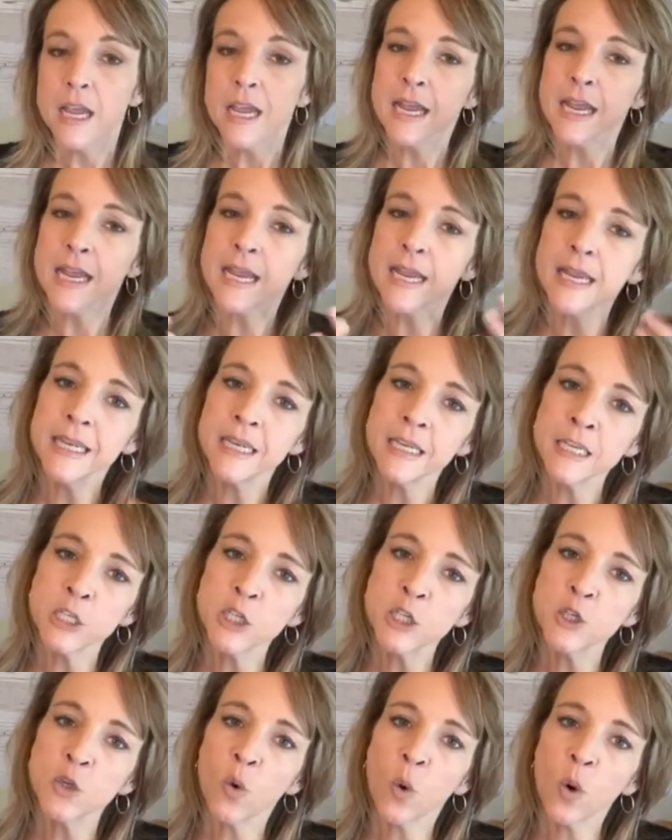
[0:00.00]

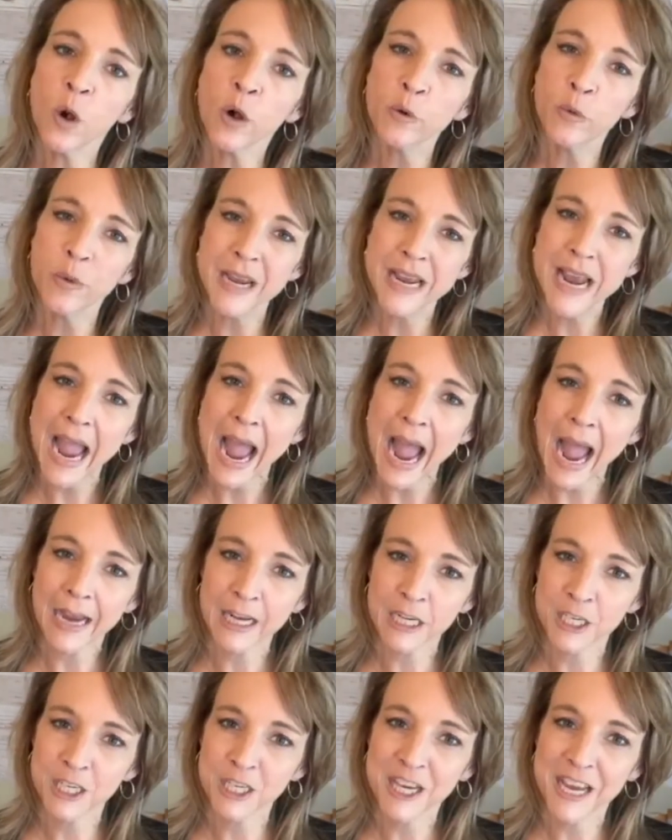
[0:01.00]
Is your
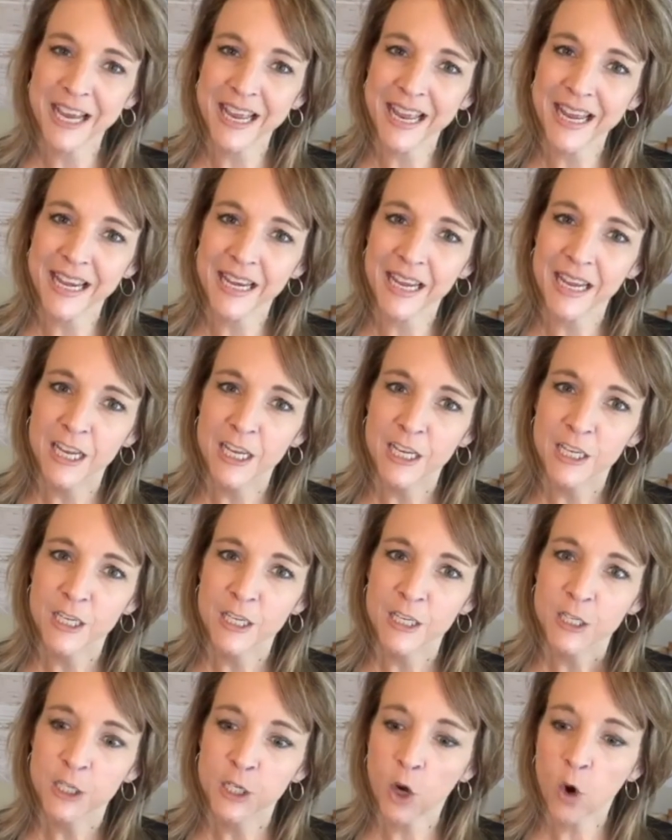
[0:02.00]
reaction
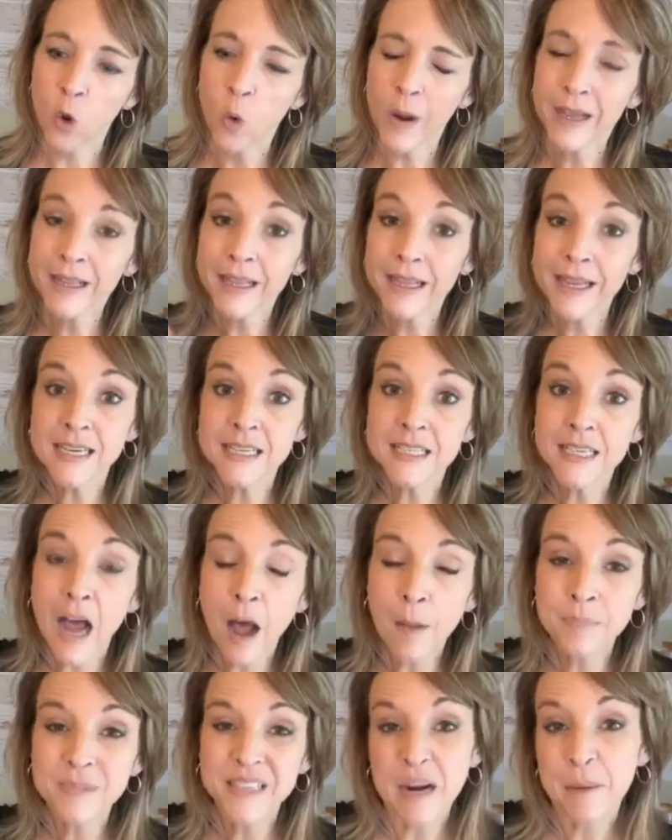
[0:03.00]
to quickly
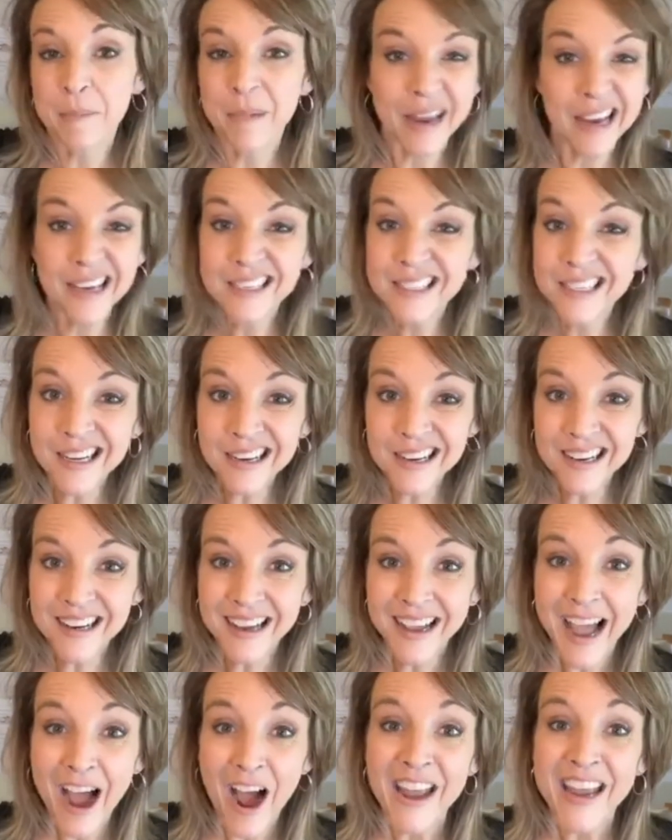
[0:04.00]
adopt and abandon?
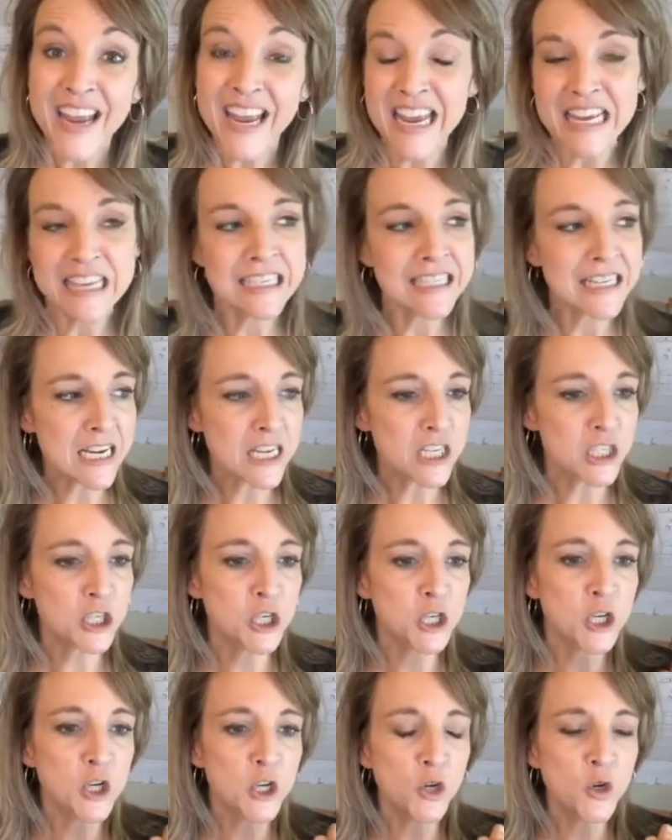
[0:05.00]
Is it
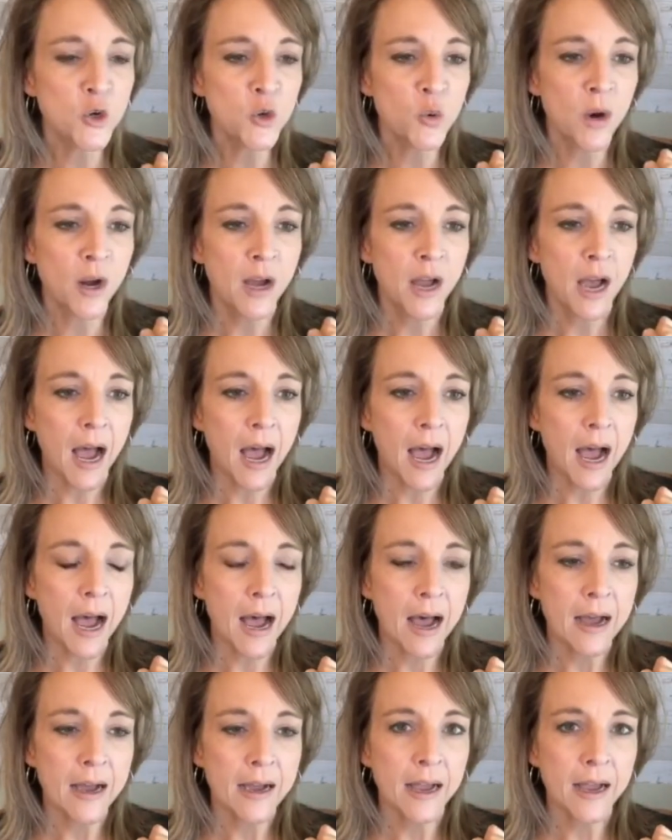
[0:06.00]
to
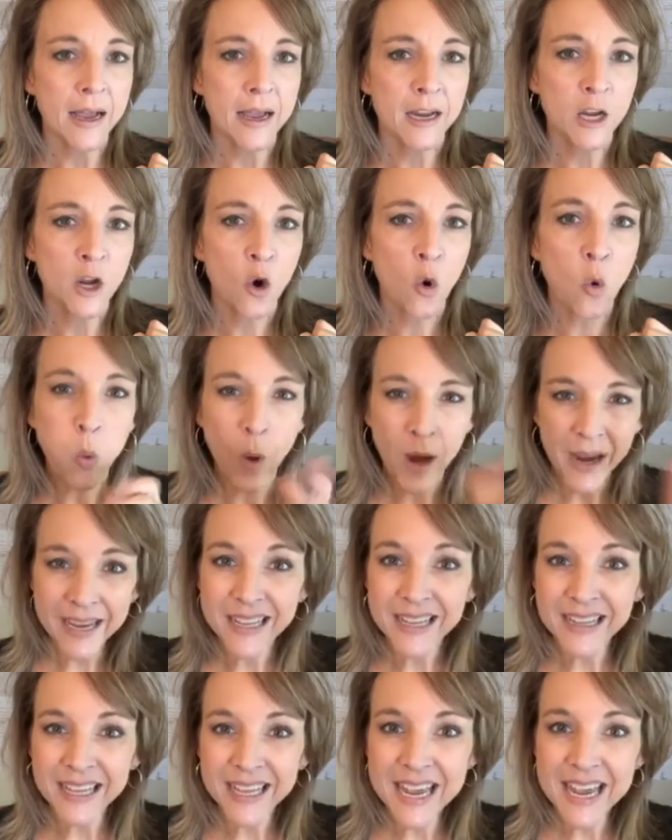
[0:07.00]

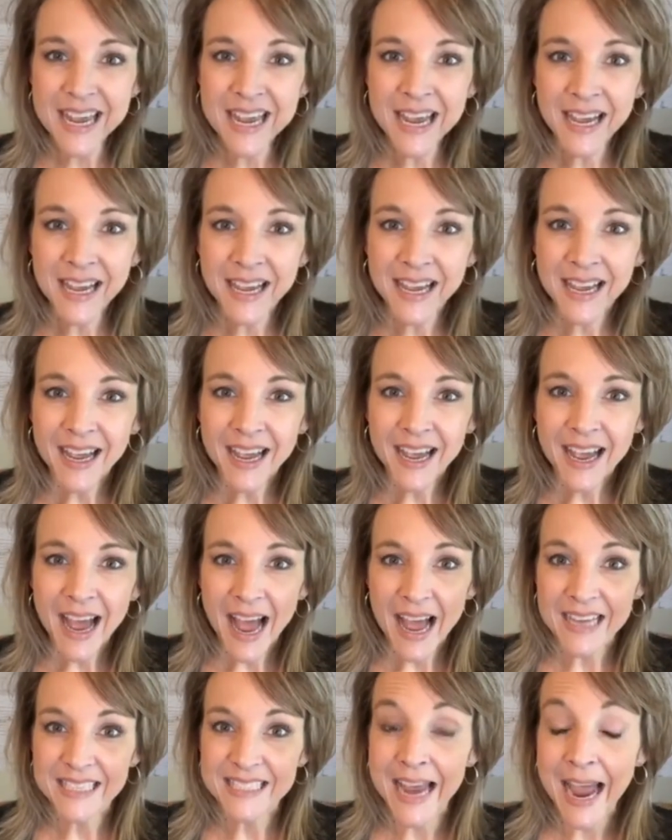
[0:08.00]
quickly
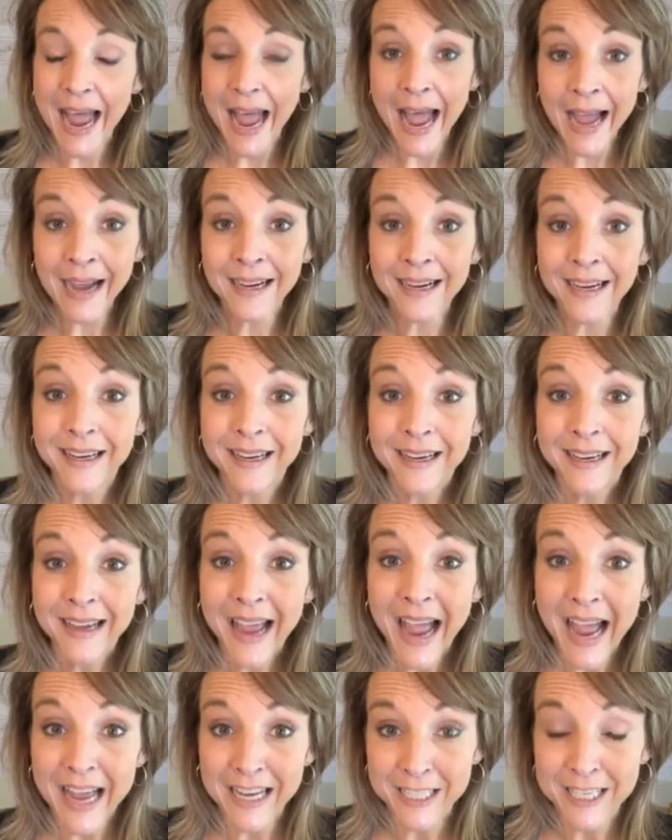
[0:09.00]
attack
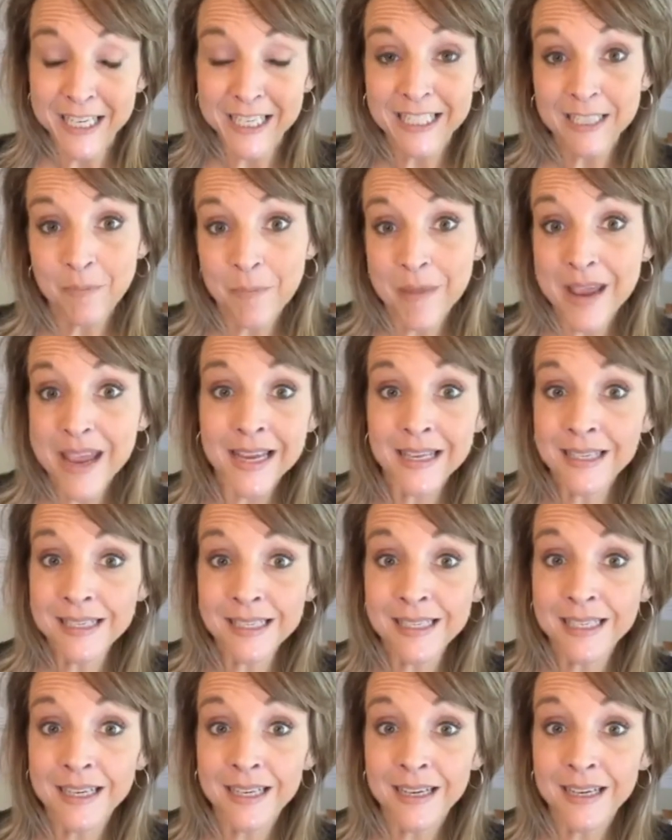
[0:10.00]
and dismiss